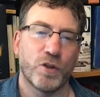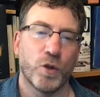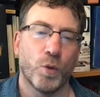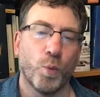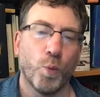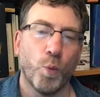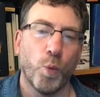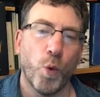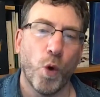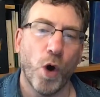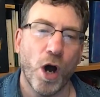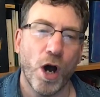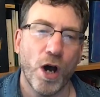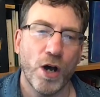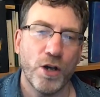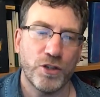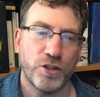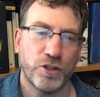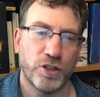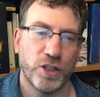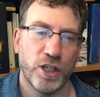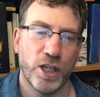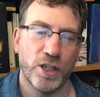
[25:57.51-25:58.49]
the
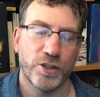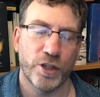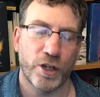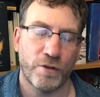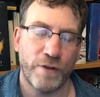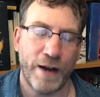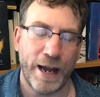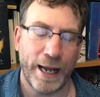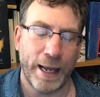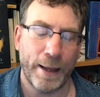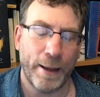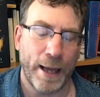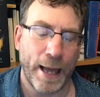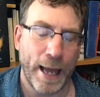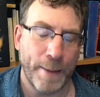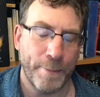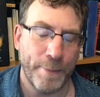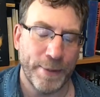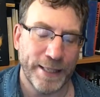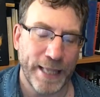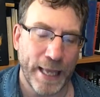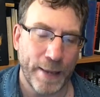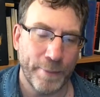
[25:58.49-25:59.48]
worst years of the crack
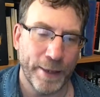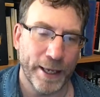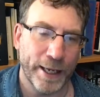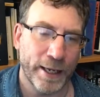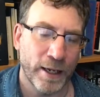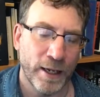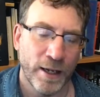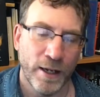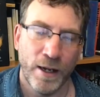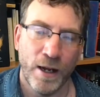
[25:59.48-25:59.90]
epidemic,